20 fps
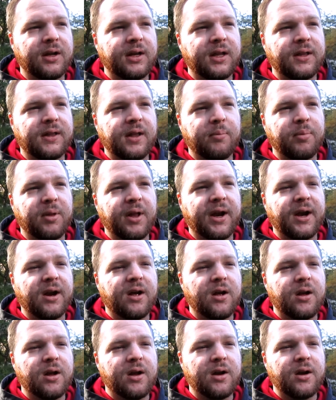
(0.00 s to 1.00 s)
and they plan
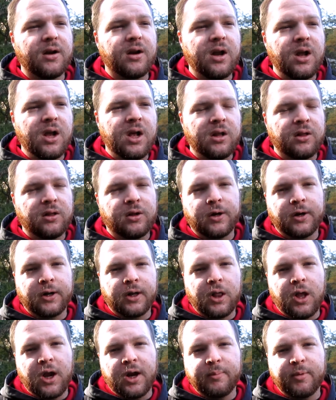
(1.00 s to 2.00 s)
on
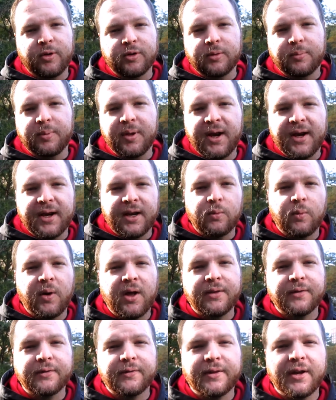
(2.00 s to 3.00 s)
learning a lot about the planet
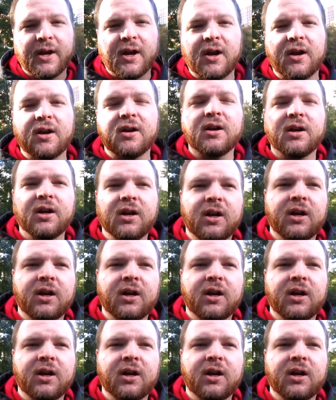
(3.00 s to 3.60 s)
while they're there.